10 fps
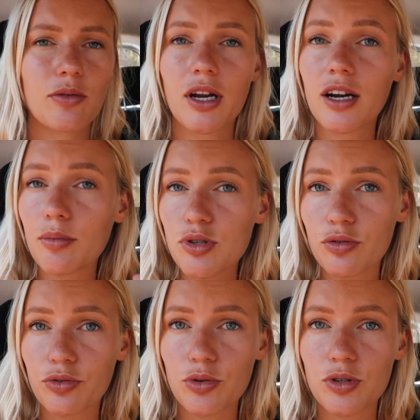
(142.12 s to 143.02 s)
When it comes to
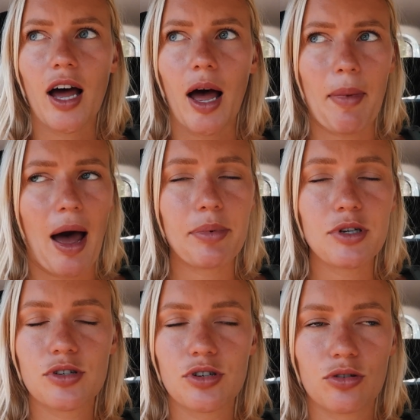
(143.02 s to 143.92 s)
food, I'm
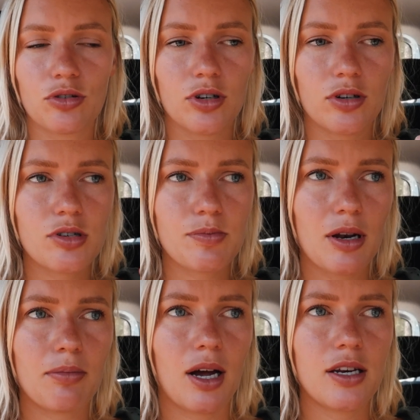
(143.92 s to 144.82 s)
happy to
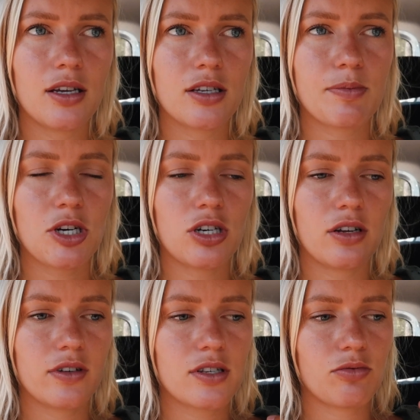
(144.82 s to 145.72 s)
spend money, especially
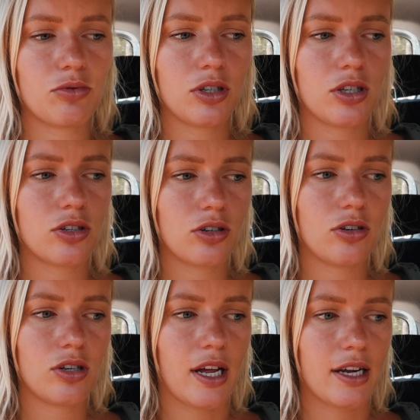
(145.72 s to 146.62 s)
if it's really
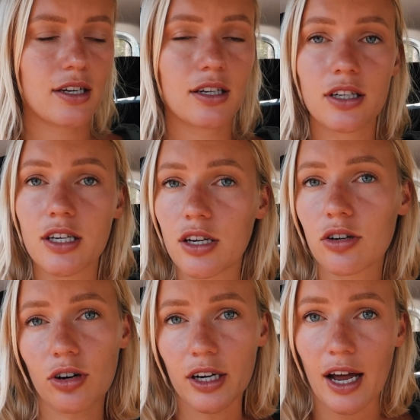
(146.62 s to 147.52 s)
good, like
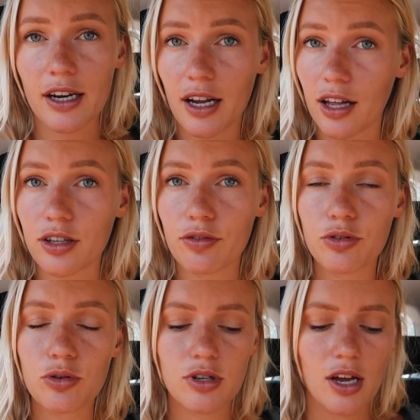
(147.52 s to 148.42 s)
clean, organic, healthy
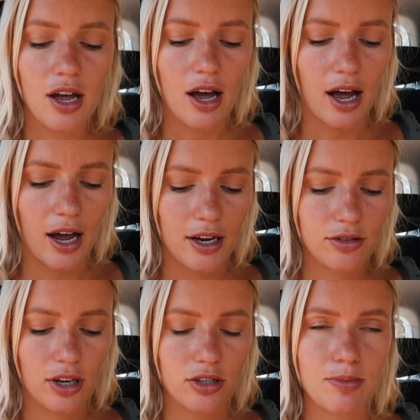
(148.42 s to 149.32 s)
food. I'd
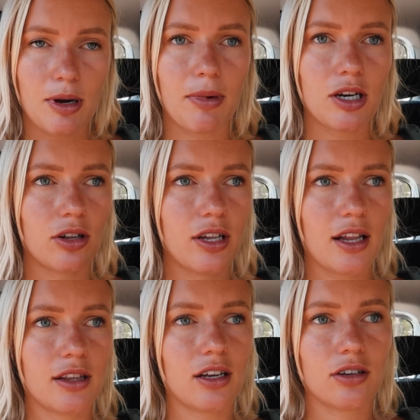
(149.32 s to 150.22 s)
rather spend money on
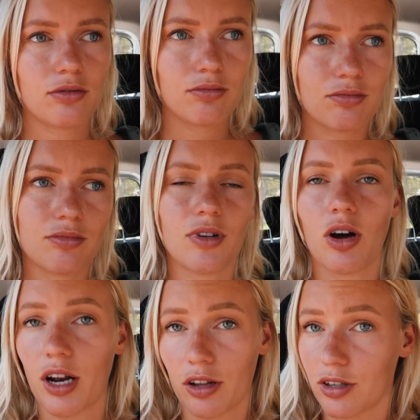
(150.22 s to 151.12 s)
that than
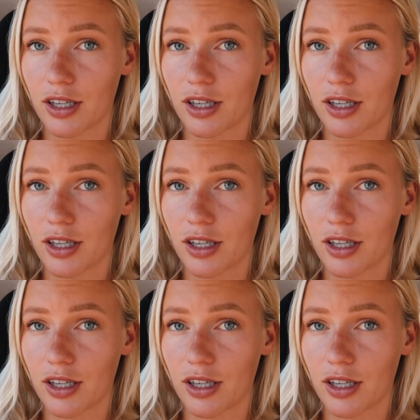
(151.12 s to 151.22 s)
on other